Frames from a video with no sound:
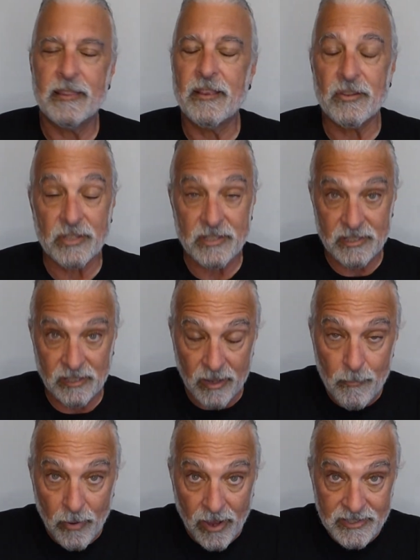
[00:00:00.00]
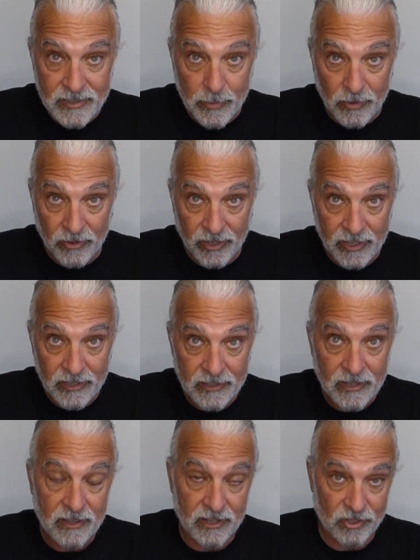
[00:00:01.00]
There's a slim possibility
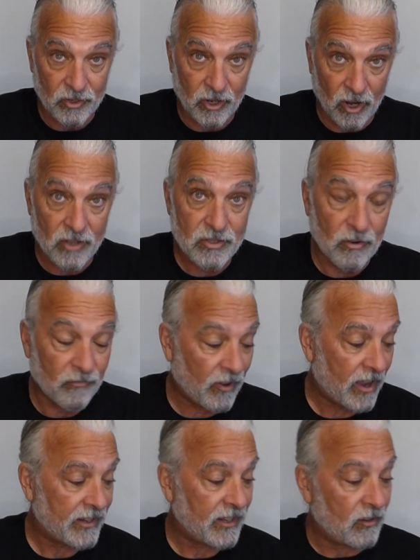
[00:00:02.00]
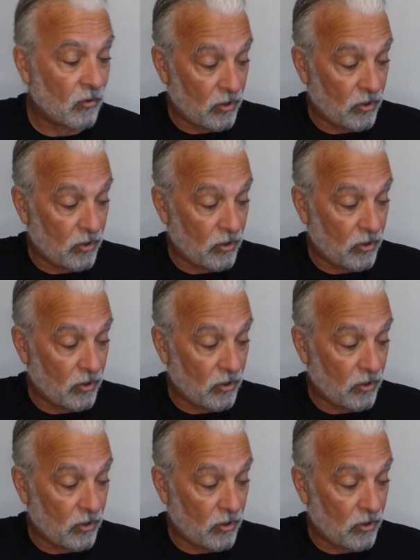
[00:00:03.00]
that you could also find it,